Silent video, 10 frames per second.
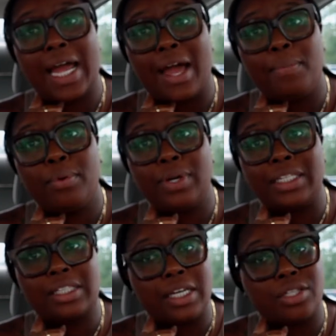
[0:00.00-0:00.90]
apple
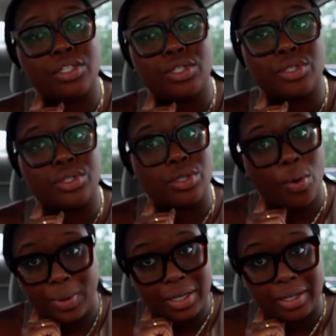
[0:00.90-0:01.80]
it tastes
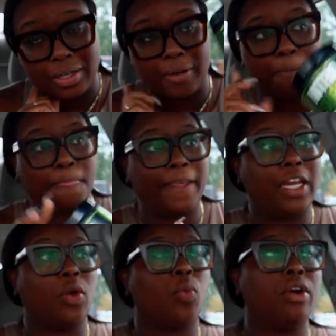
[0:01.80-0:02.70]
so good
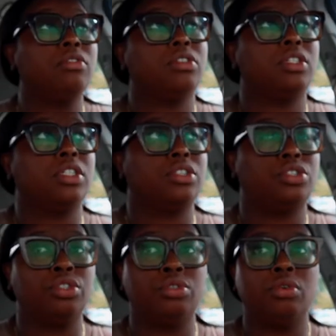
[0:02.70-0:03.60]
and it works good
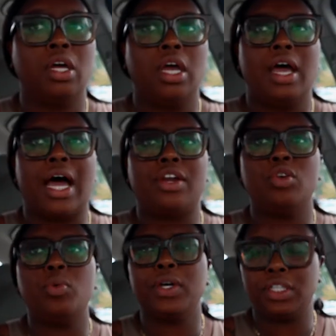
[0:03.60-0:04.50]
too i
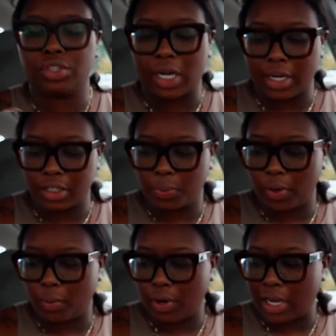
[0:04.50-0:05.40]
do want to try this
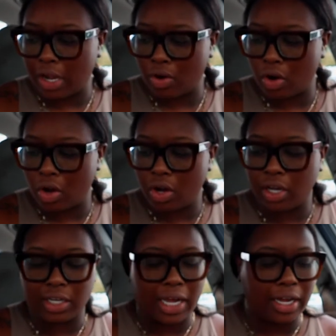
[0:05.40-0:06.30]
pre-workout
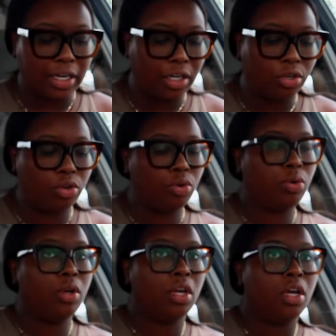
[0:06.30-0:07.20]
called Alani Nu
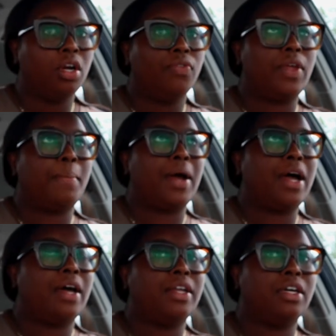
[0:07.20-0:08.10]
that
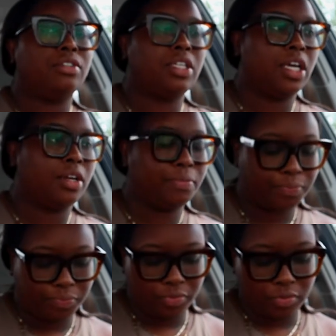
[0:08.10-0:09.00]
my nail tech
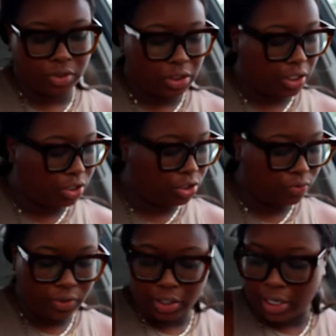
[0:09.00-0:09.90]
said that she
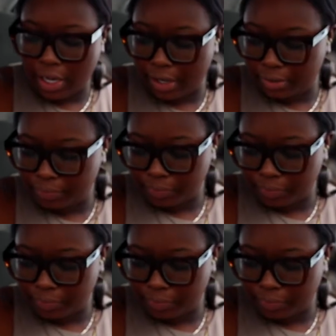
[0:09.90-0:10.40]
really liked